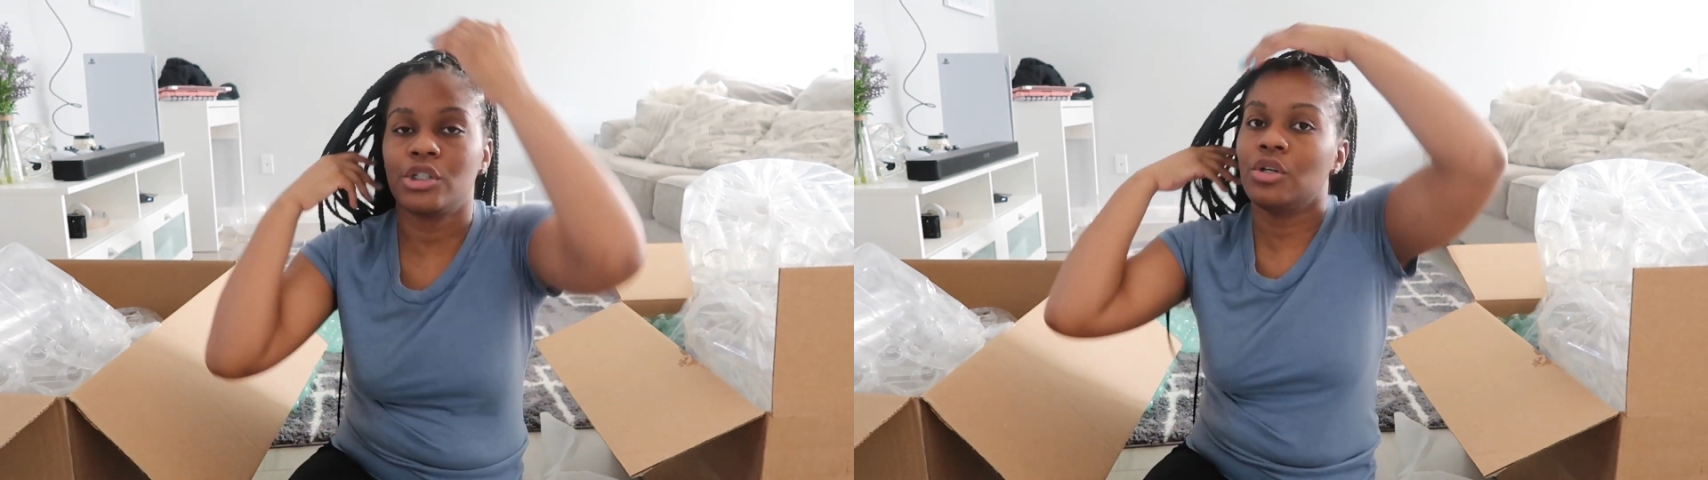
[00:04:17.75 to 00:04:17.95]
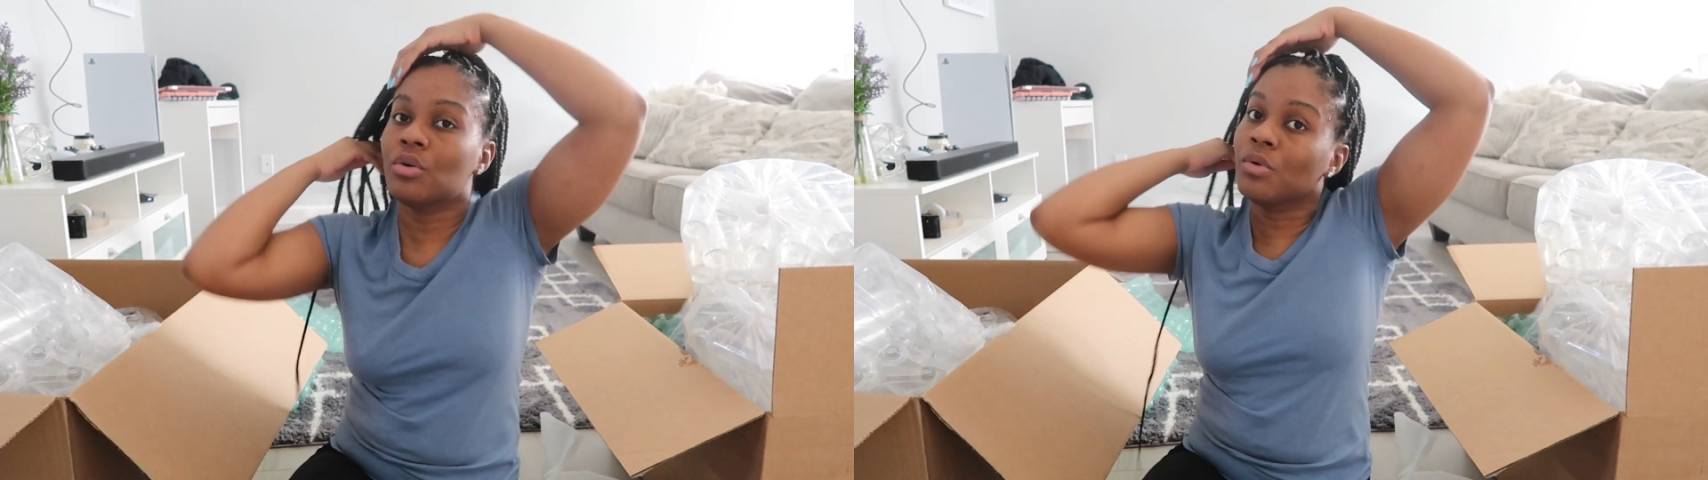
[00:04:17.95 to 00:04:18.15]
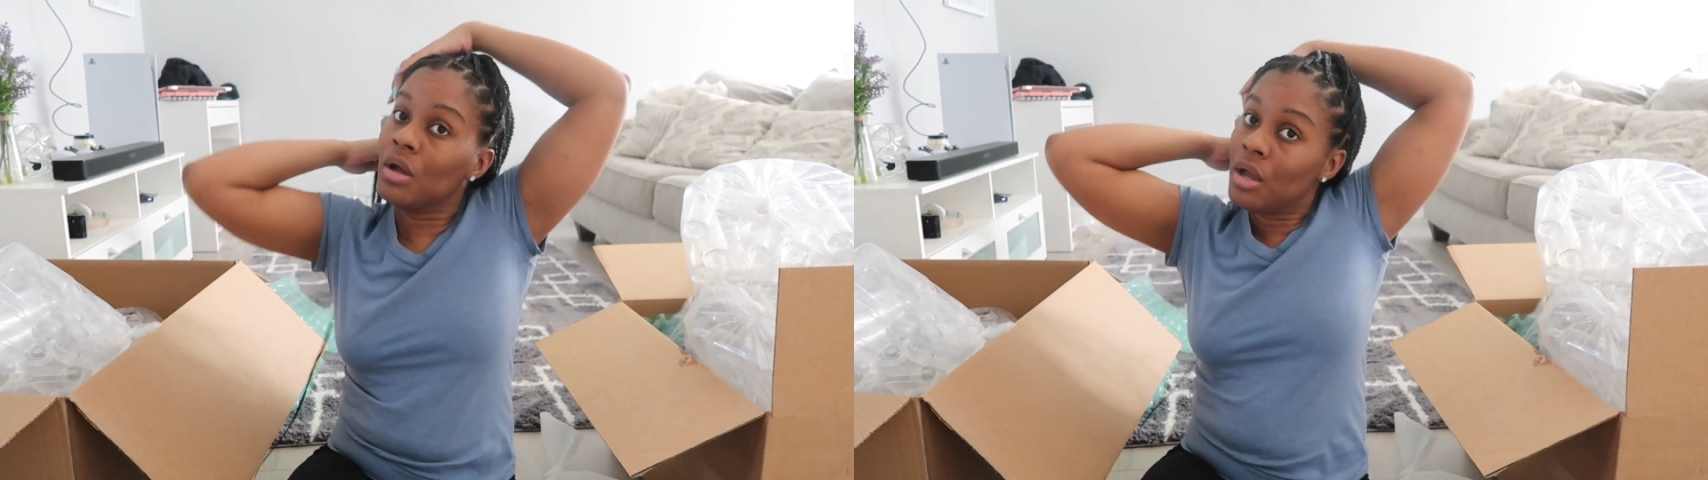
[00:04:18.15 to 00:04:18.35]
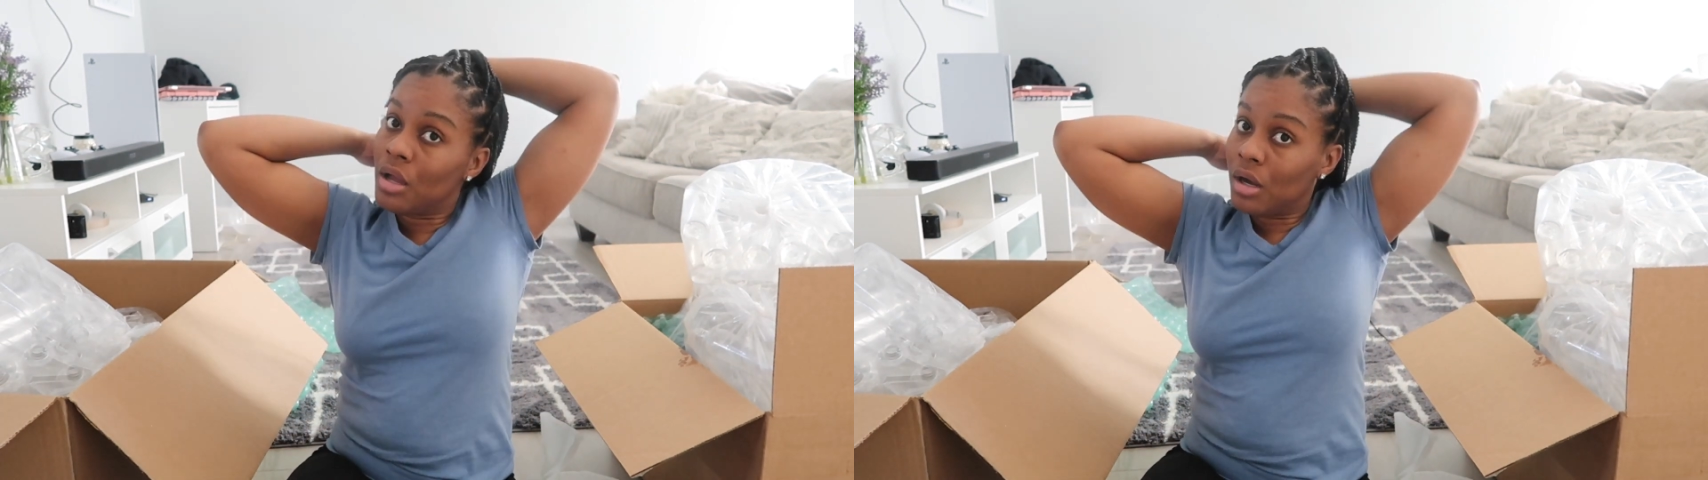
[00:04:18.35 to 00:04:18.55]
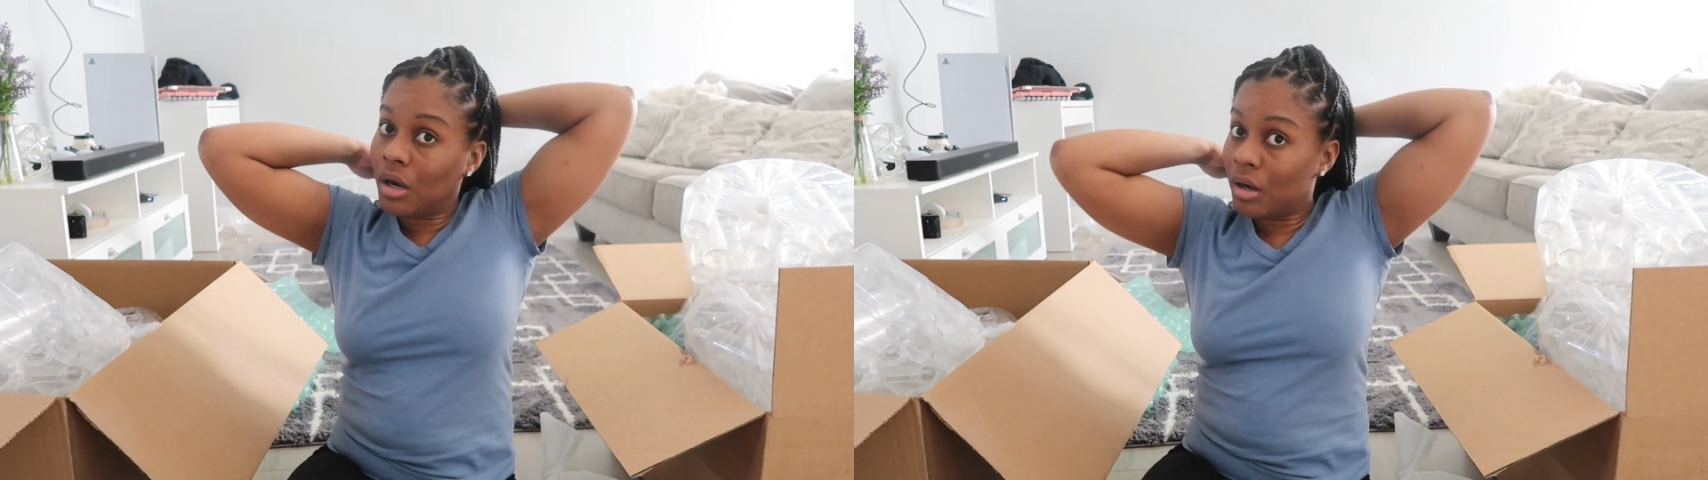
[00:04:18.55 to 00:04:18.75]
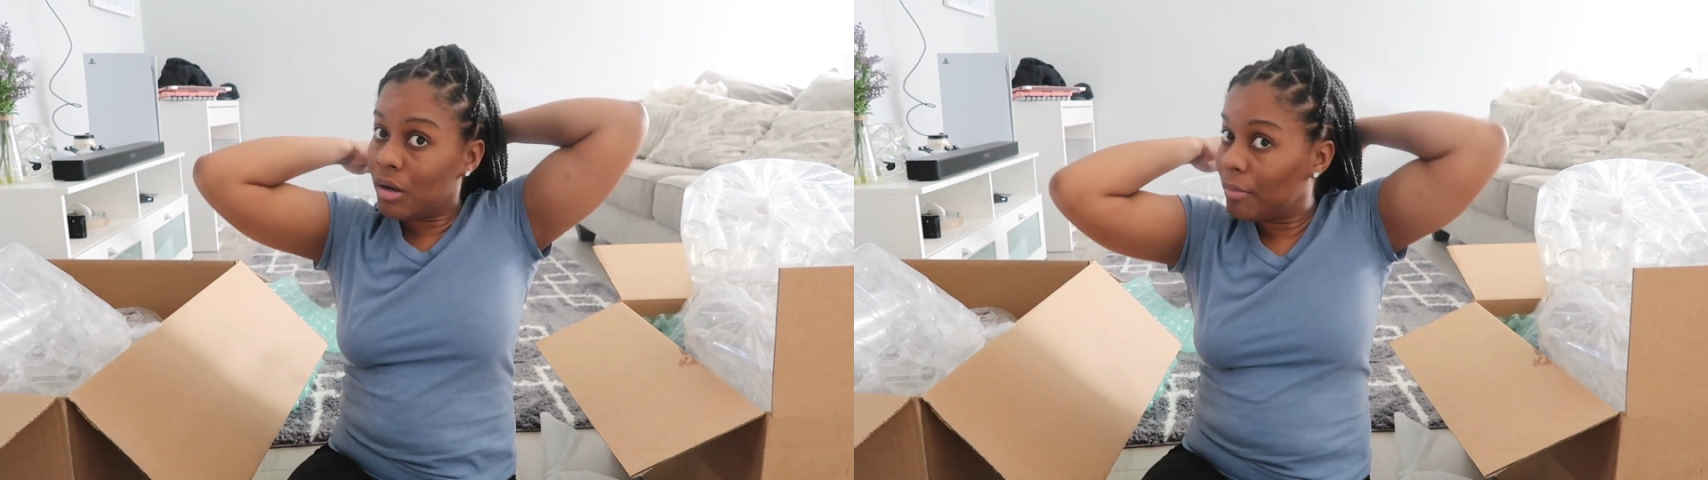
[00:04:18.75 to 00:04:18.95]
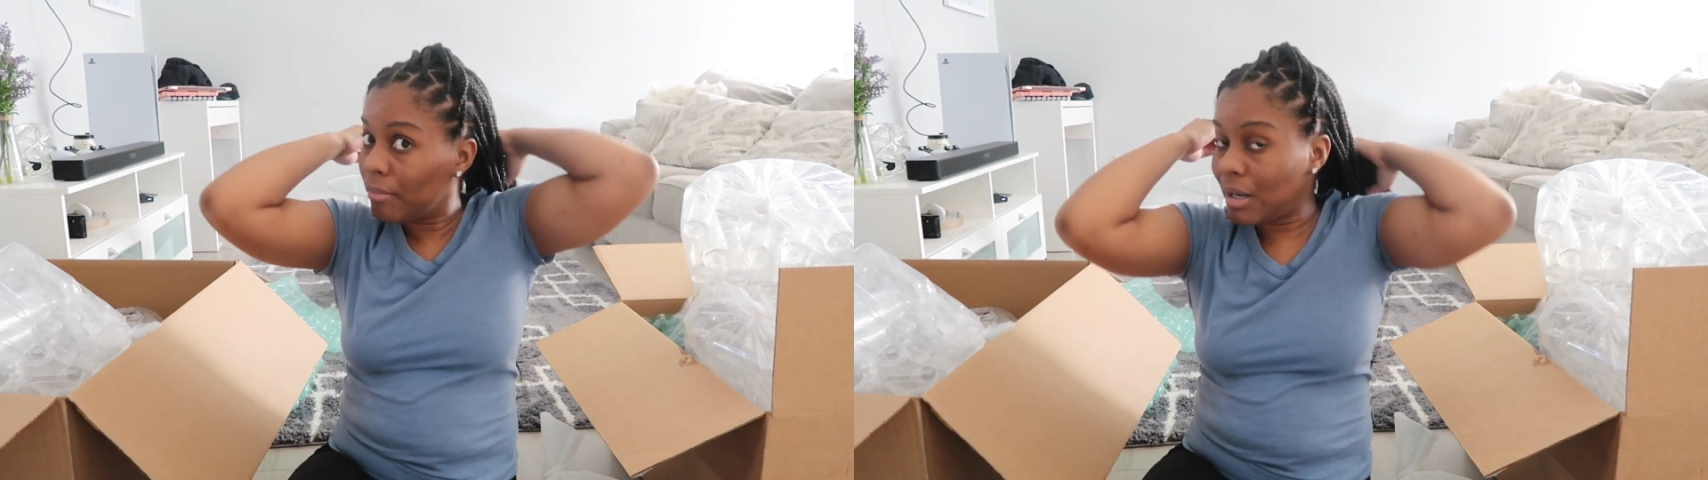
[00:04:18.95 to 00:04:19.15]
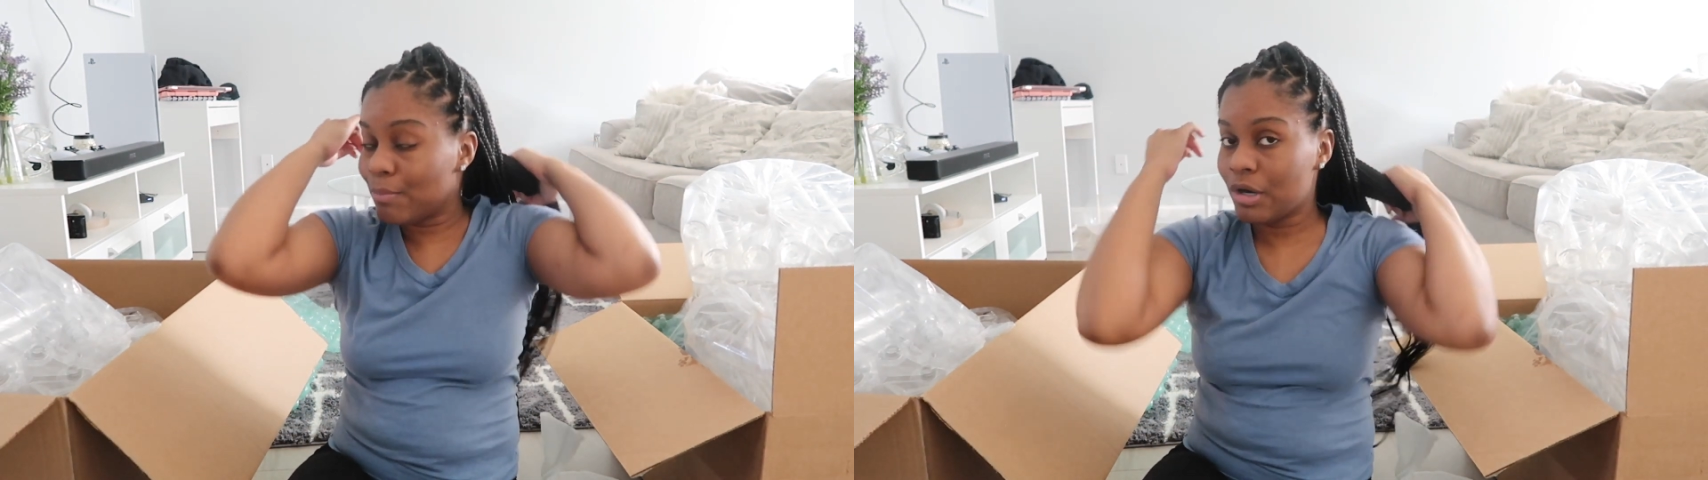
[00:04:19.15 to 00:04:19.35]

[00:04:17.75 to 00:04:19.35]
So my